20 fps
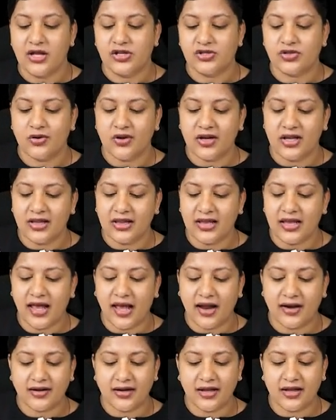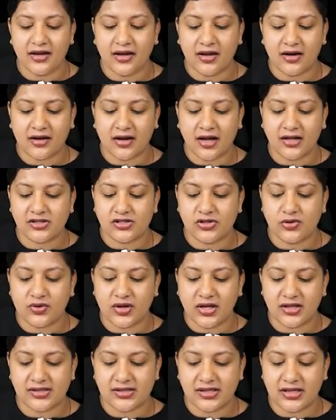So in the anterior cuts, you
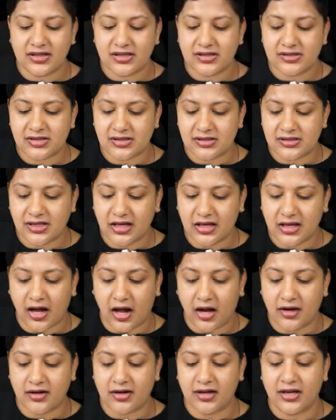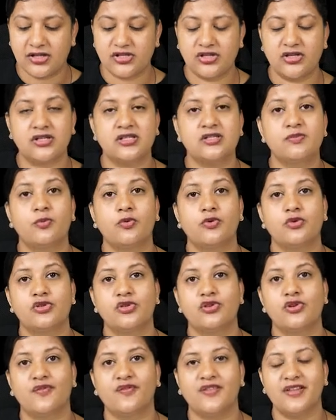can see this is the cartilaginous
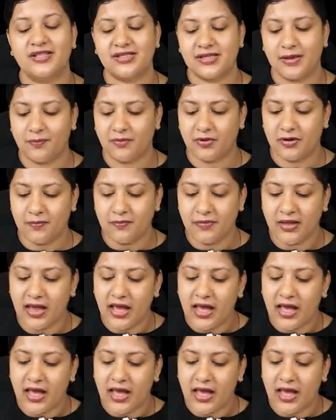portion of the septum.